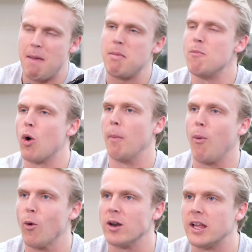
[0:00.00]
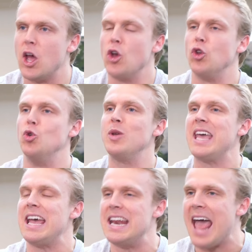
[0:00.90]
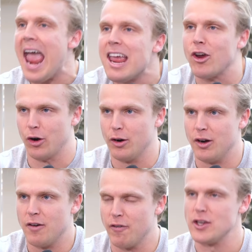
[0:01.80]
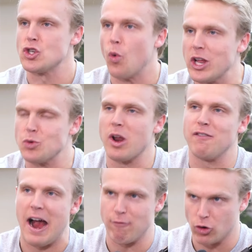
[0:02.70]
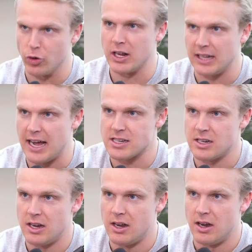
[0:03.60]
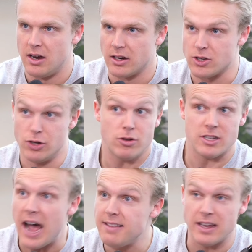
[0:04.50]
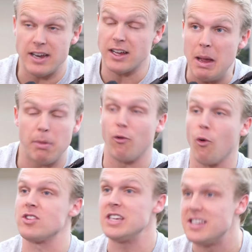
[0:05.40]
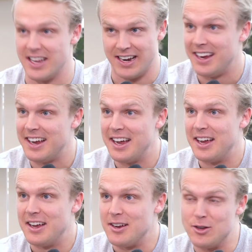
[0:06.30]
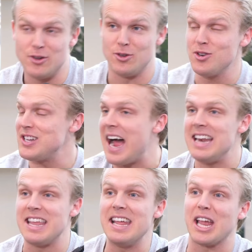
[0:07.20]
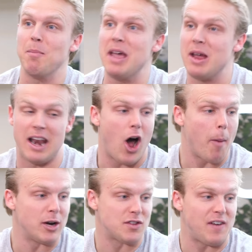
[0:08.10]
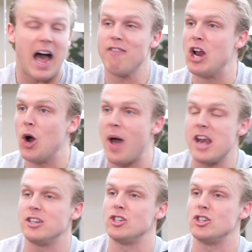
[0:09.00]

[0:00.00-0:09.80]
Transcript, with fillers: Maybe more importantly, you get an anchor for this twenty twenty-five recruiting class. Because Deuce Knight didn't commit before the season. Deuce Knight didn't commit, and Auburn's five and oh, headed to